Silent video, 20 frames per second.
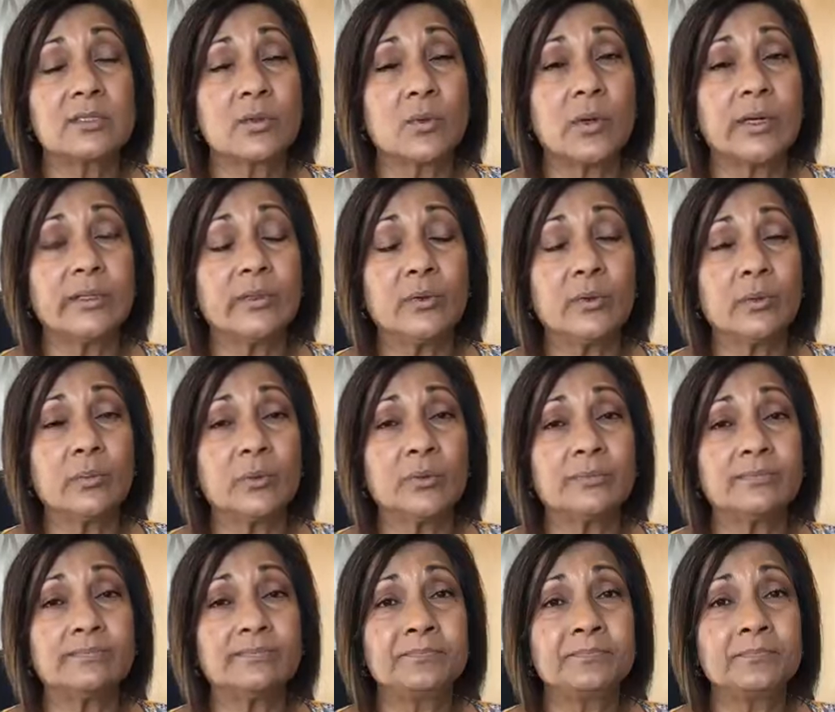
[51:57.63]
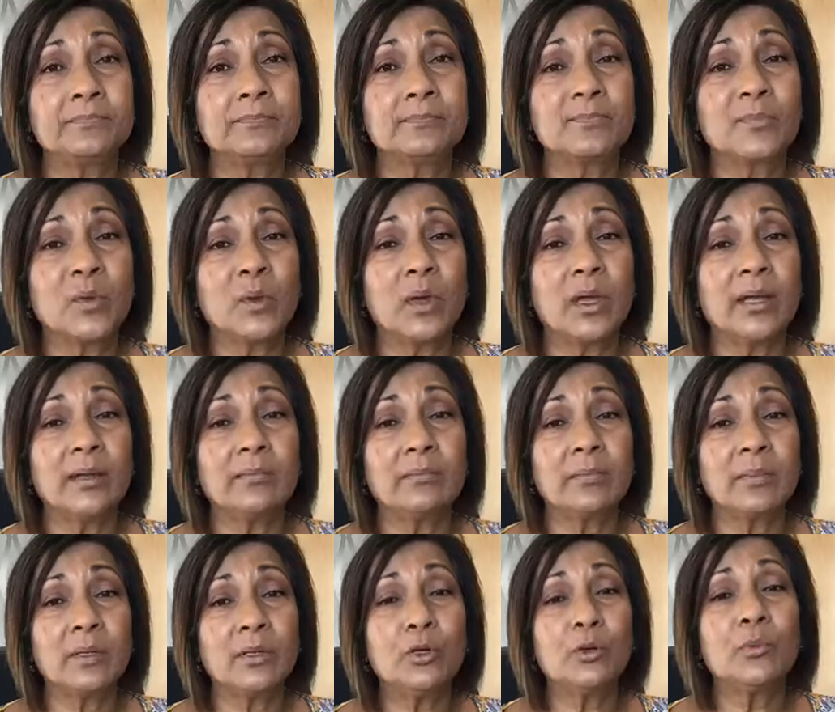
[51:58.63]
quite normal. Okay?
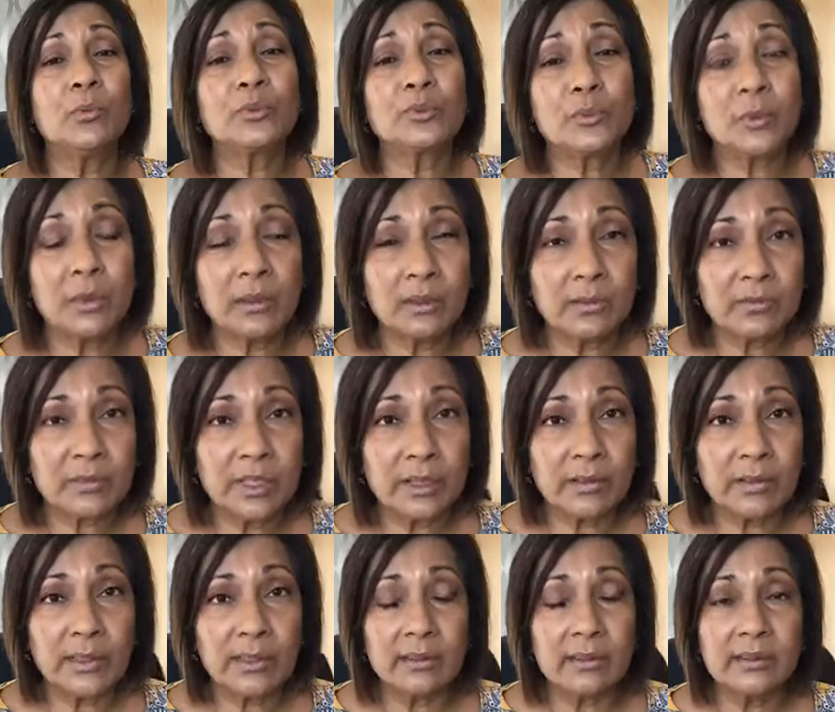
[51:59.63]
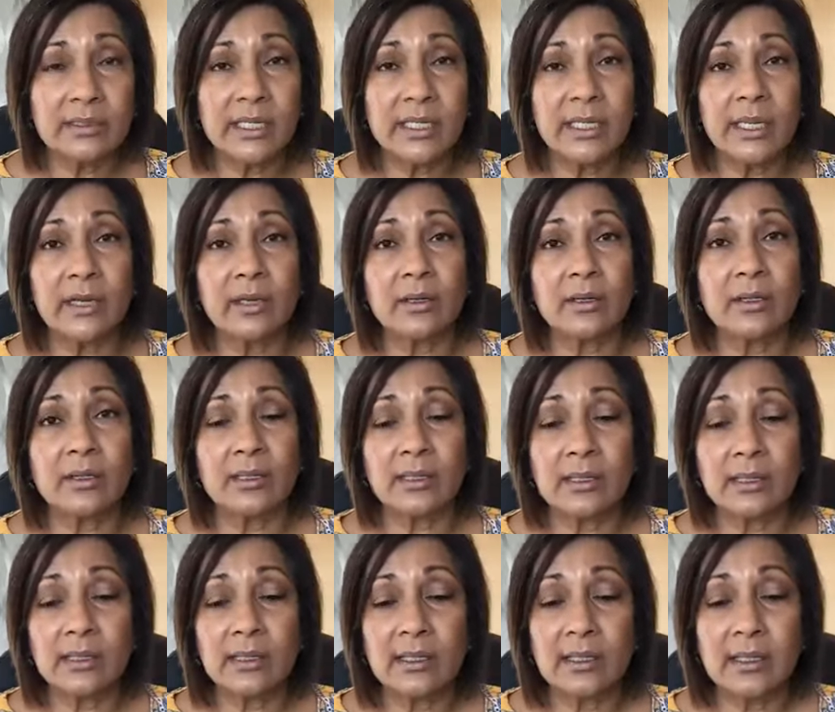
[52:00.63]
You're most welcome, Terry. Take care.
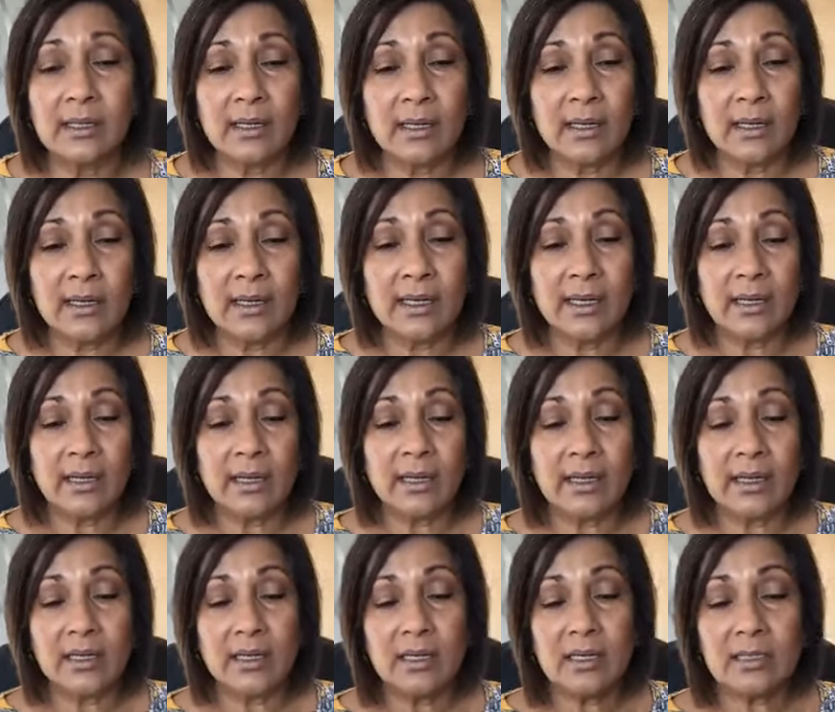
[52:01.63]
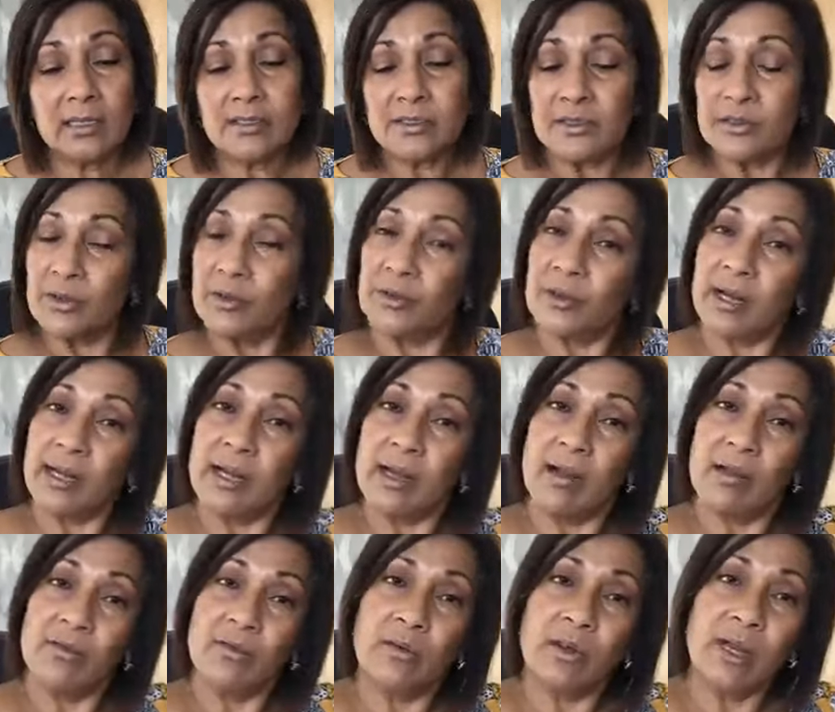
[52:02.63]

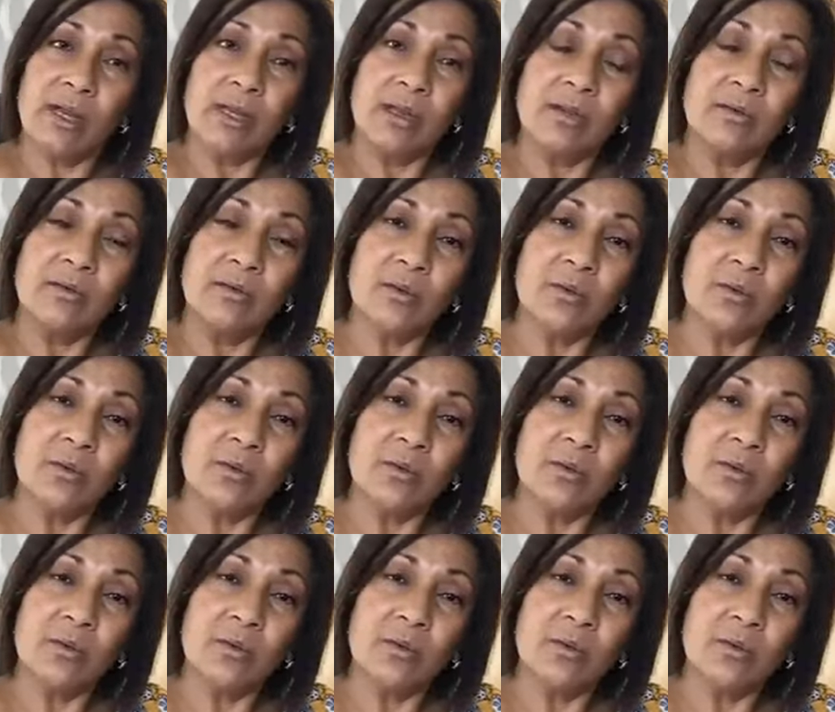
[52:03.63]
Are there any other